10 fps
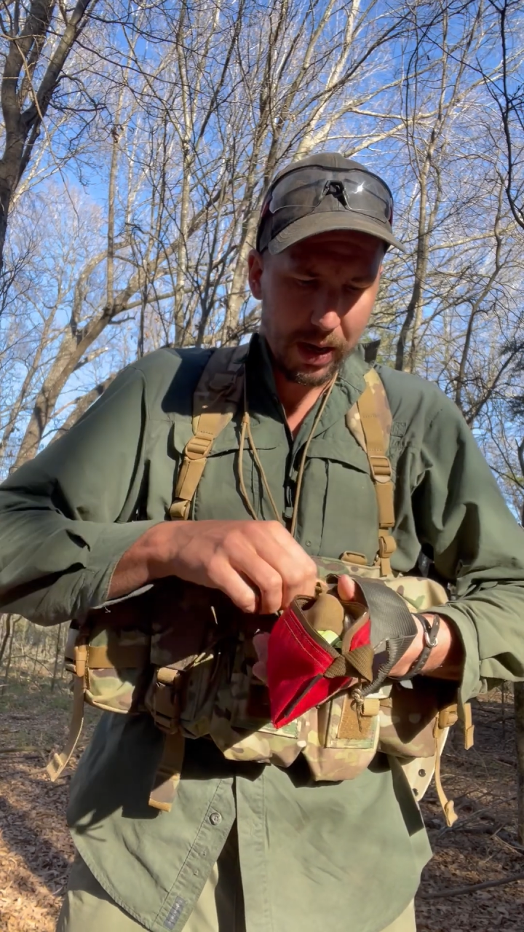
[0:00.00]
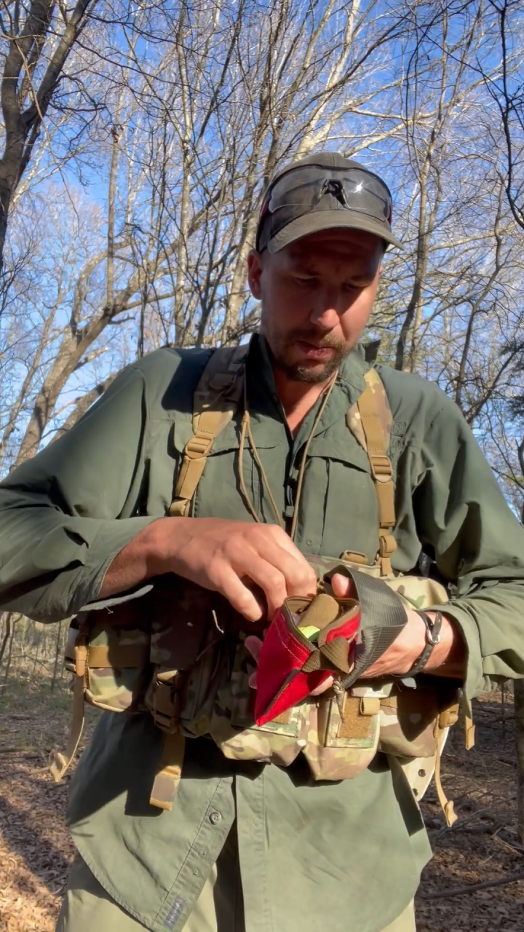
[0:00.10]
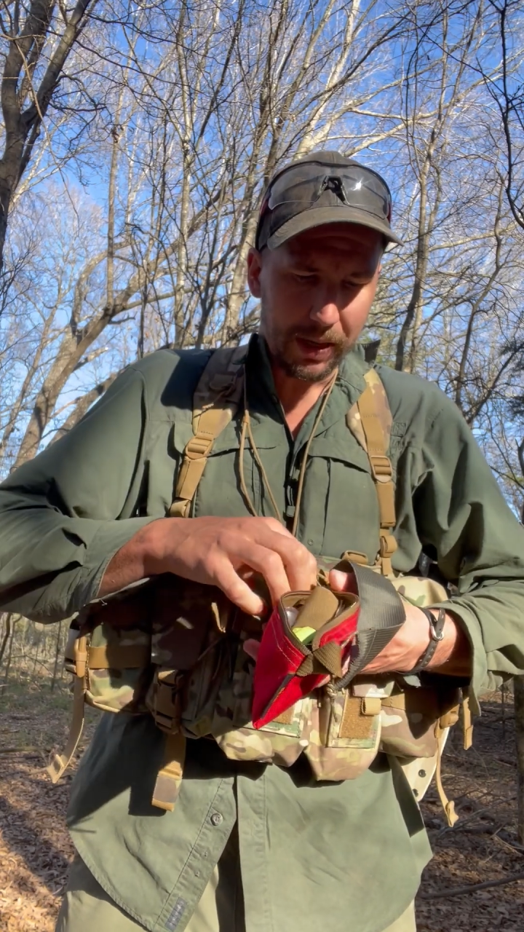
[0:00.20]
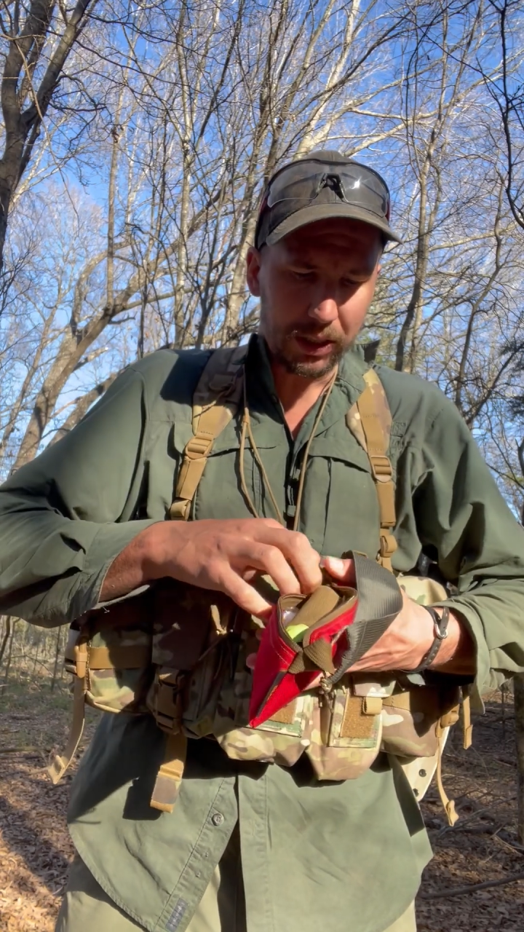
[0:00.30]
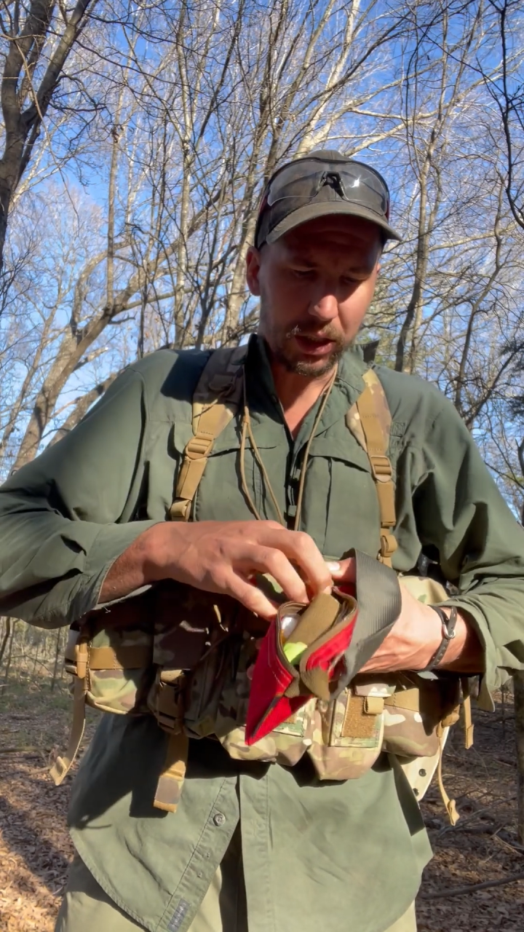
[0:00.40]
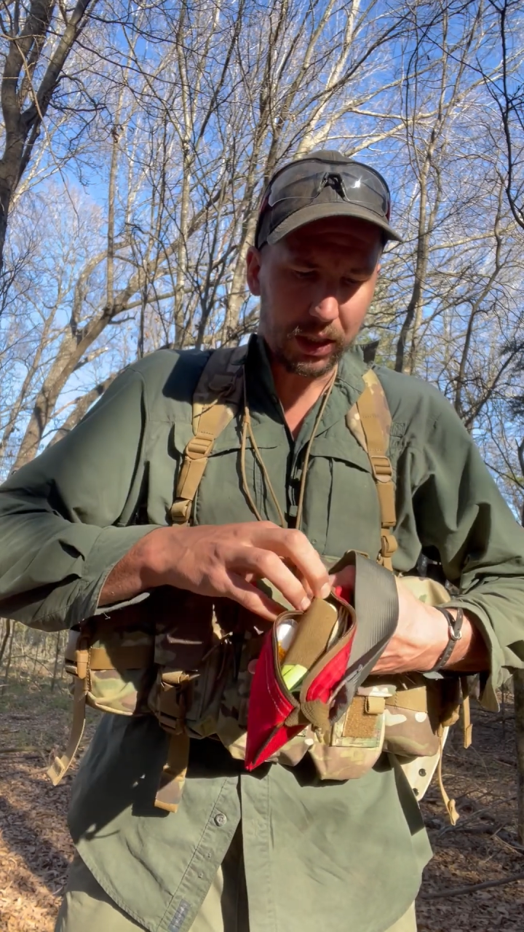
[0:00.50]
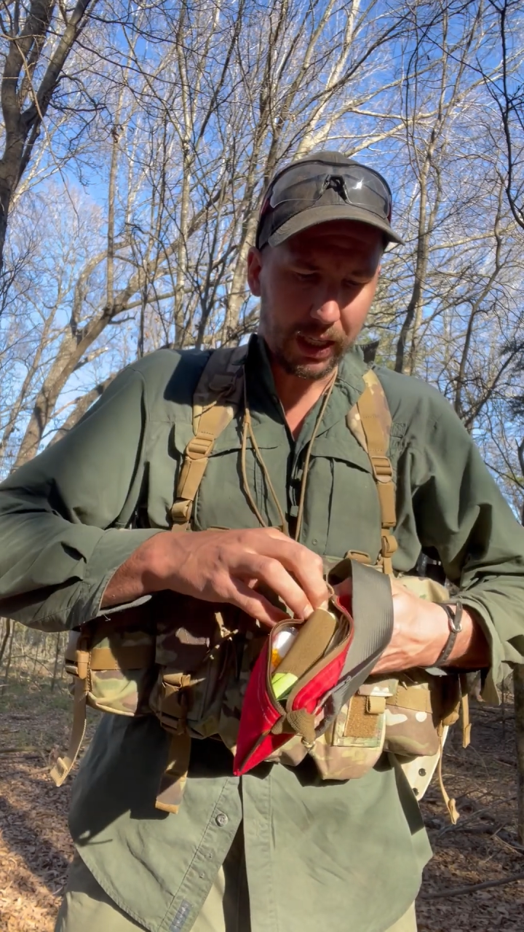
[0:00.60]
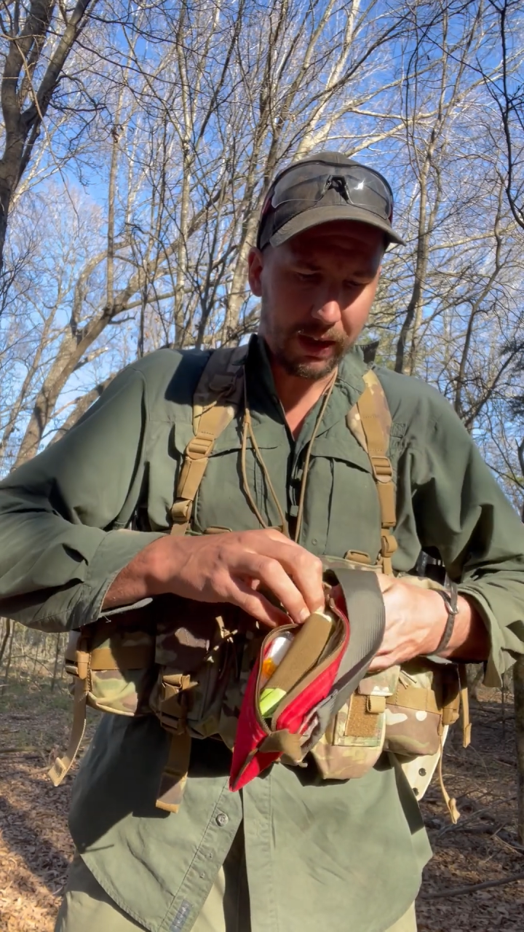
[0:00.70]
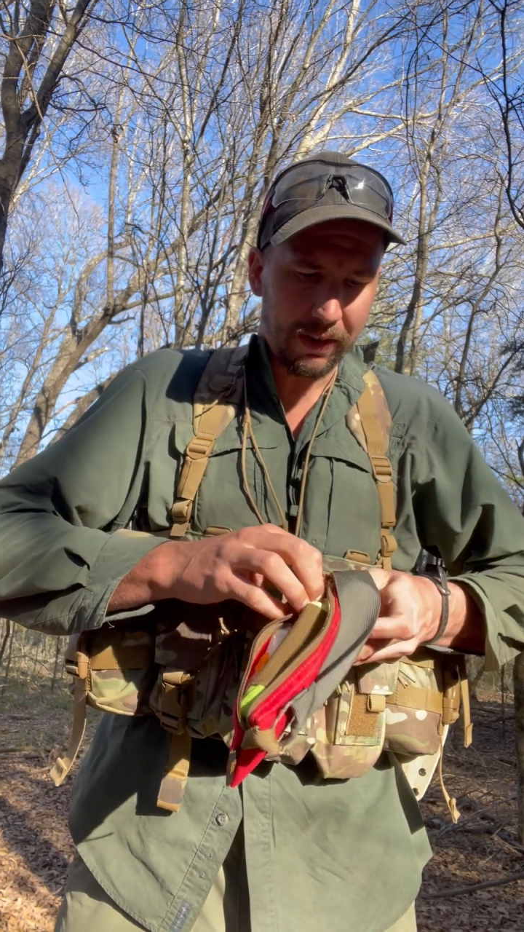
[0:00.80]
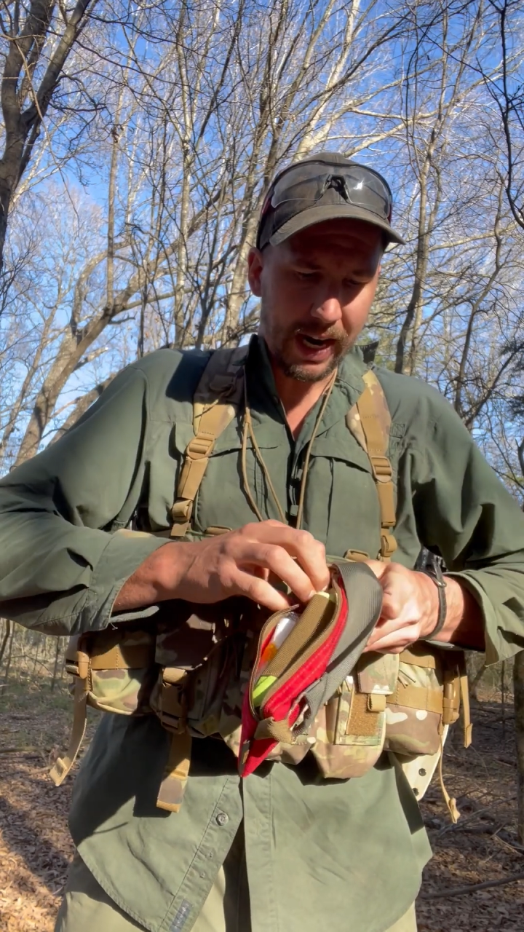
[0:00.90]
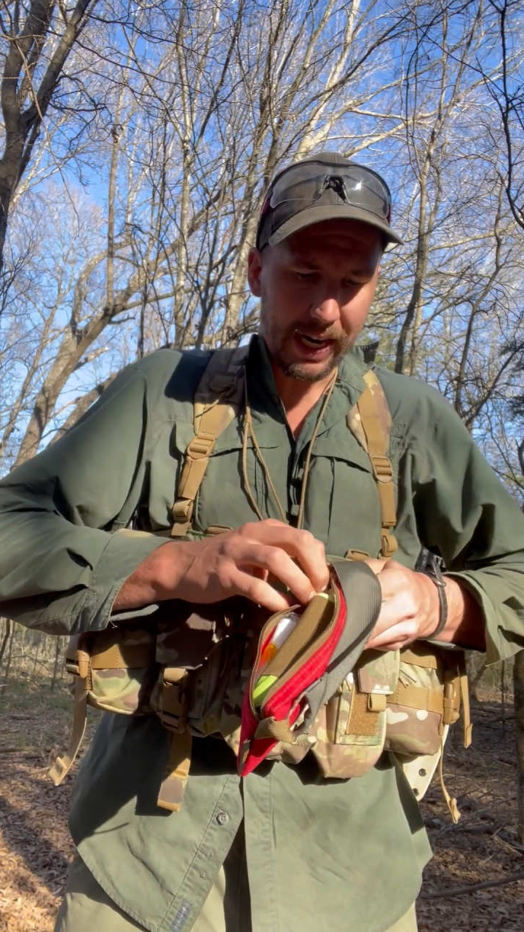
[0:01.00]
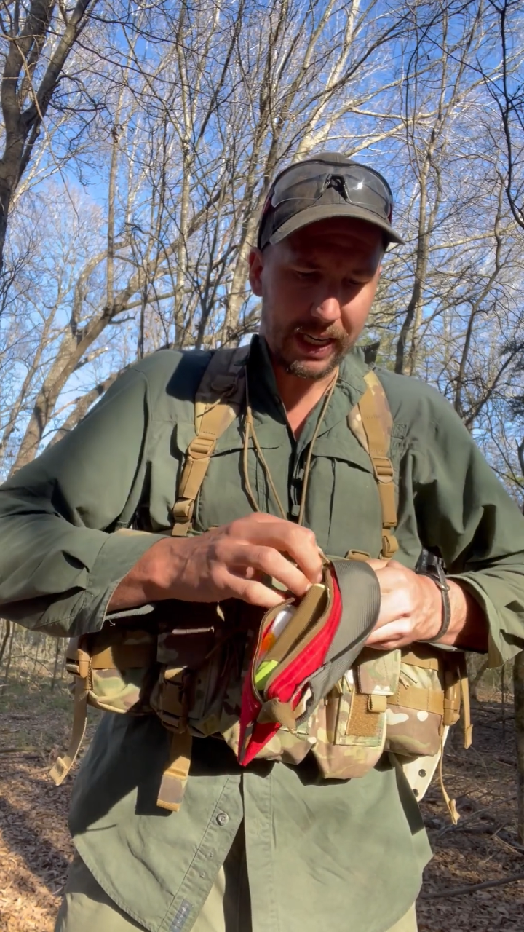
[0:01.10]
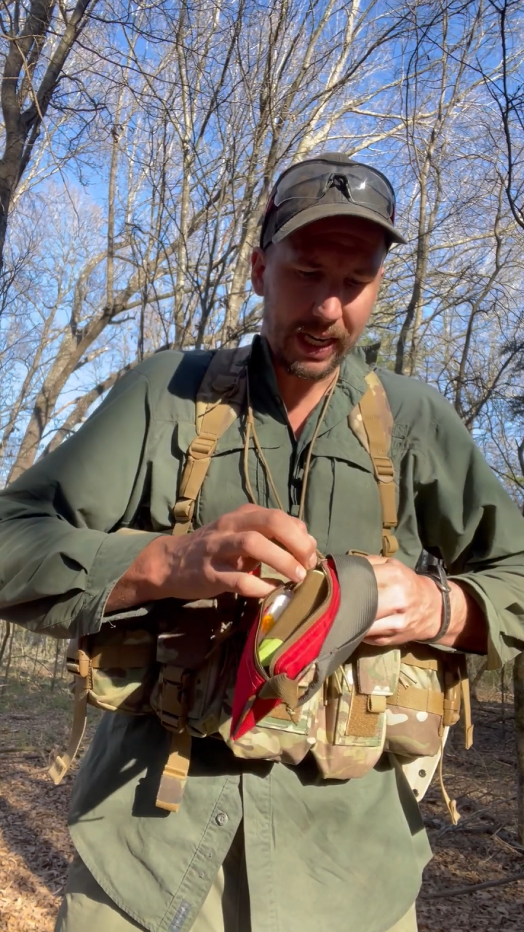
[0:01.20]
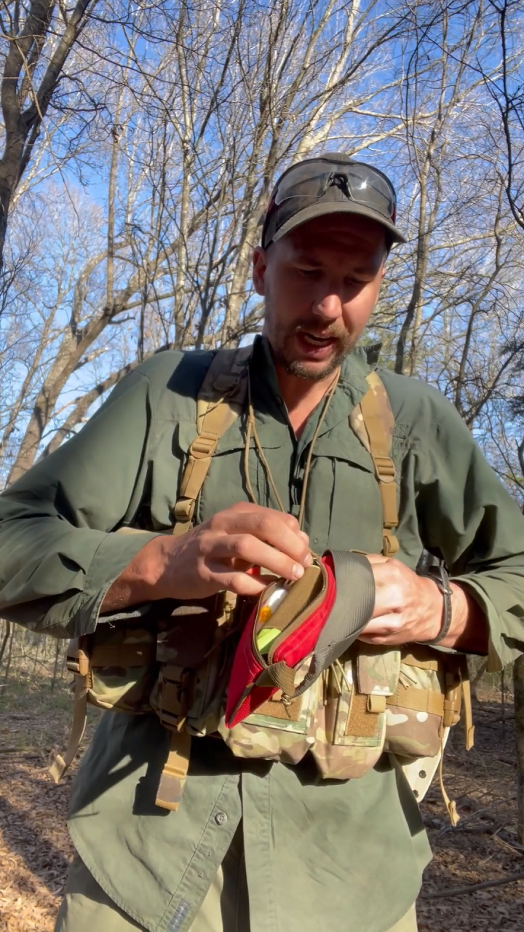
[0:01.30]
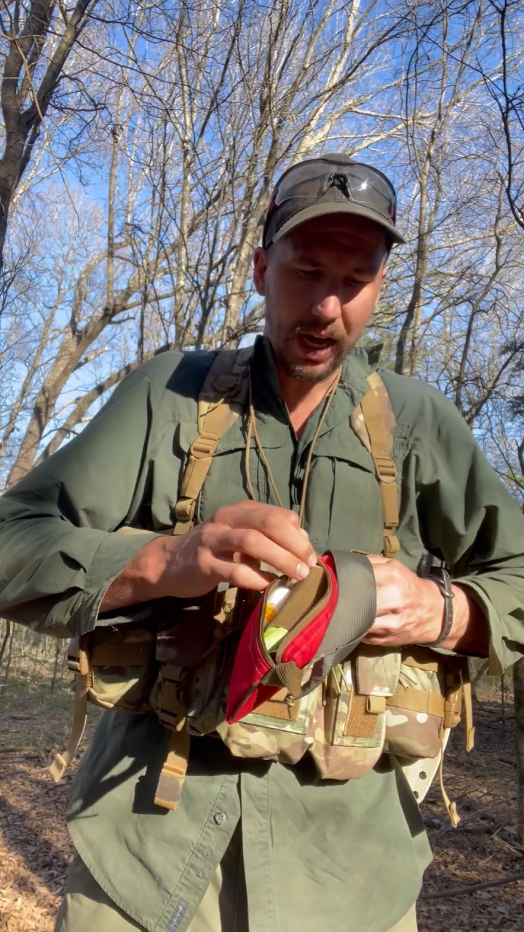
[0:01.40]
But just to give you an
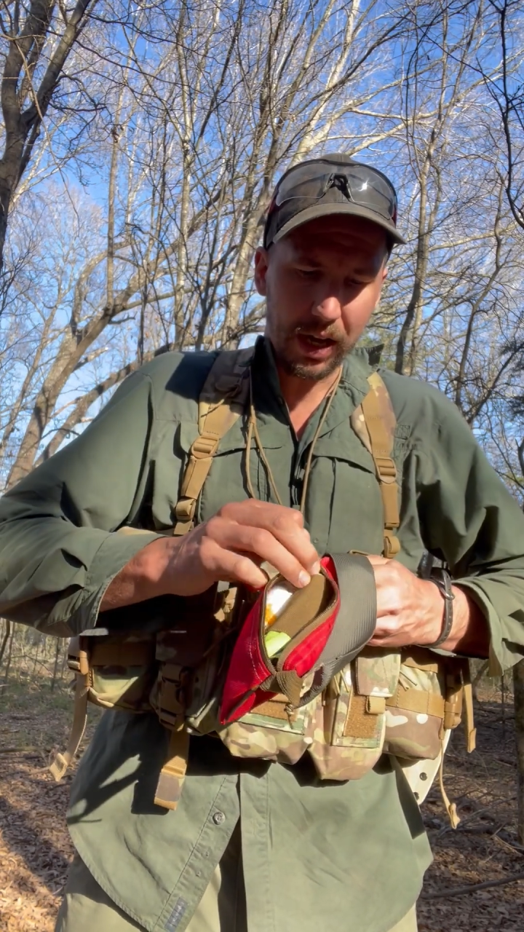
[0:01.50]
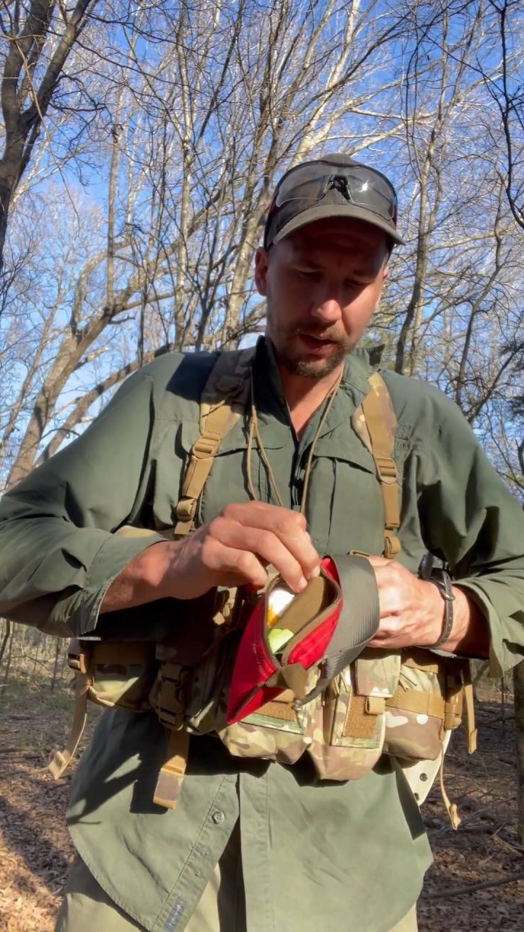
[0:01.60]
idea,